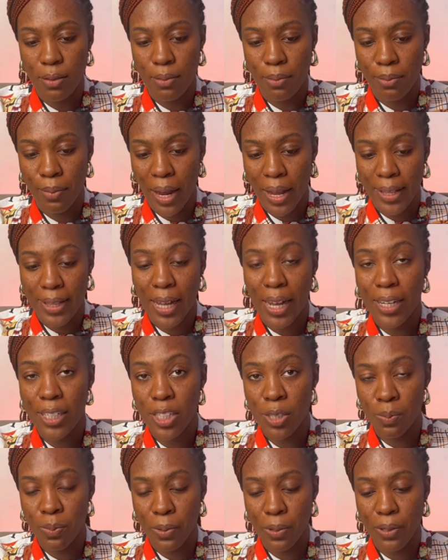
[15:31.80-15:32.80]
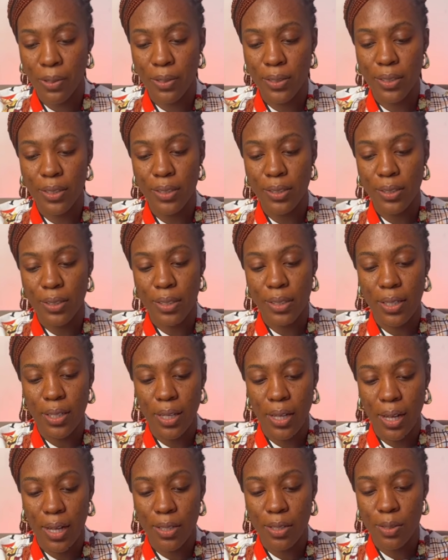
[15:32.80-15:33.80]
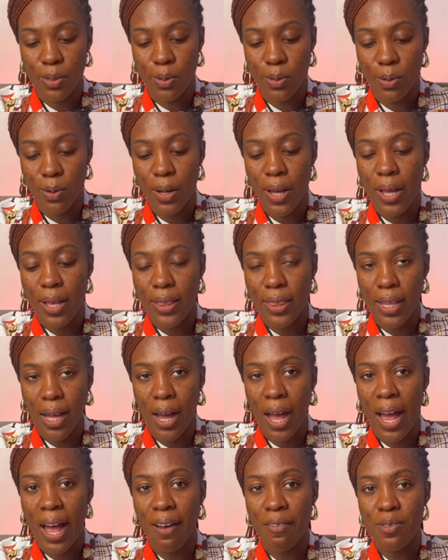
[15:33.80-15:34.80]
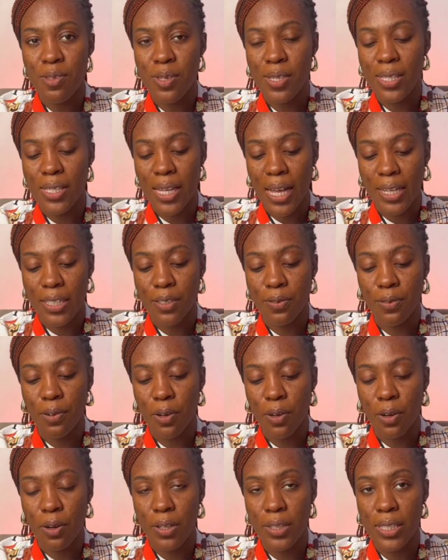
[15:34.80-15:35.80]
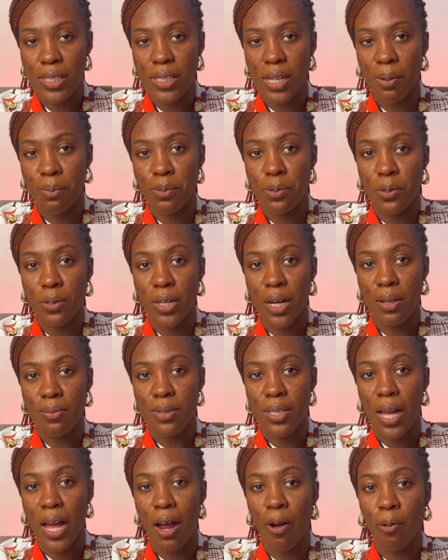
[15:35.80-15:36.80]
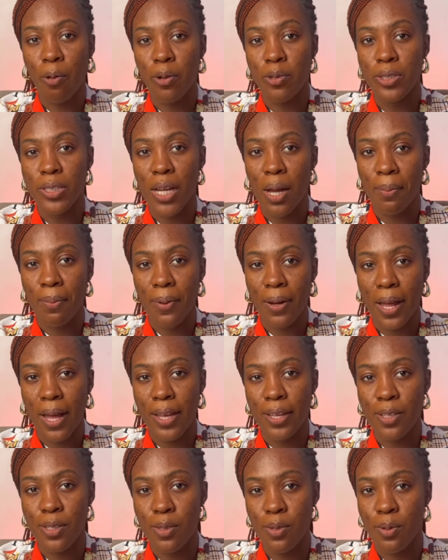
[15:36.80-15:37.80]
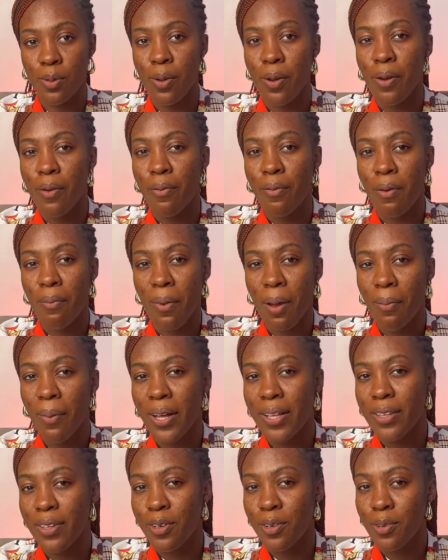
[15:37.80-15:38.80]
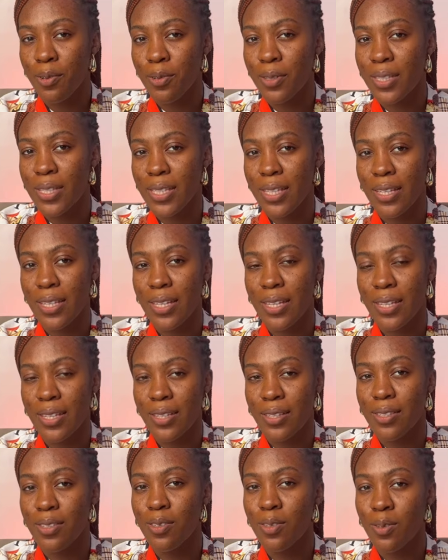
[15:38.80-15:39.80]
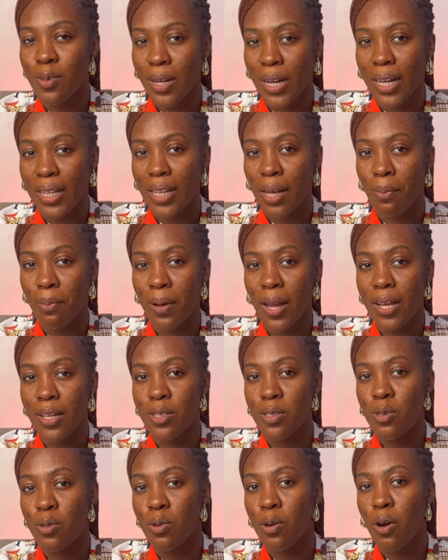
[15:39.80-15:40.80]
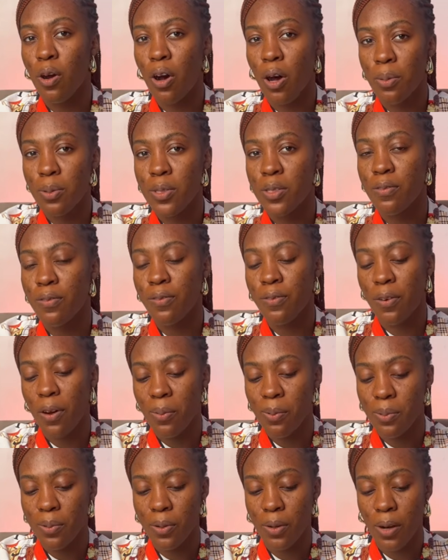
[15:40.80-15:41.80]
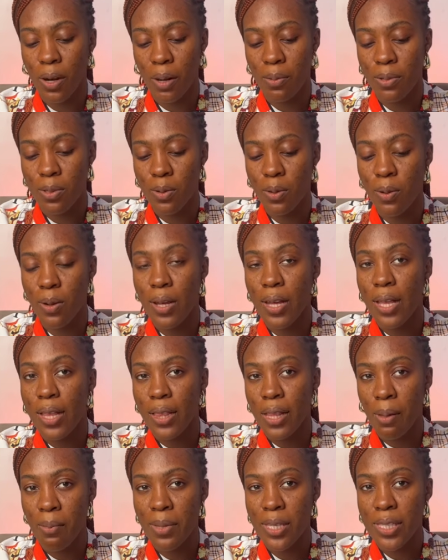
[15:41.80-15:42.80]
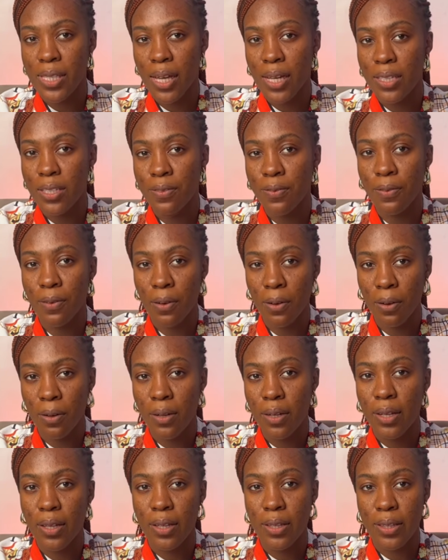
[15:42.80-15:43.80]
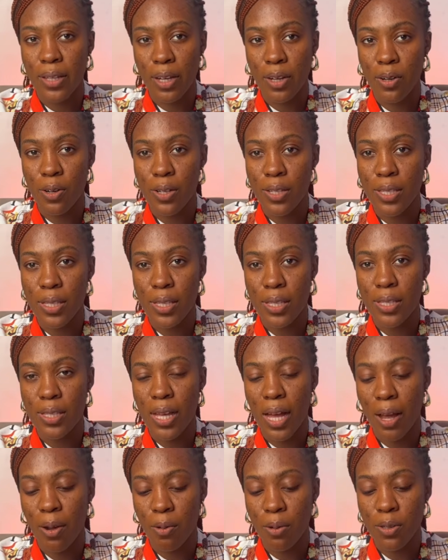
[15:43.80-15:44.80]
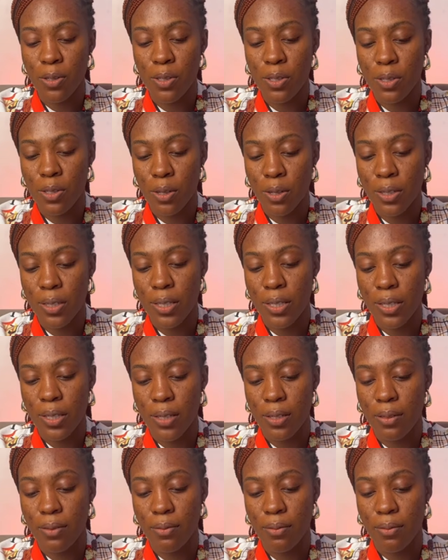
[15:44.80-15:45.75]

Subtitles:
my dashboard. Yeah, so now I have to search for courses and programs I want to apply to. Remember, the good thing is you can apply to up to 4 programs. So let me search for the courses I want to study.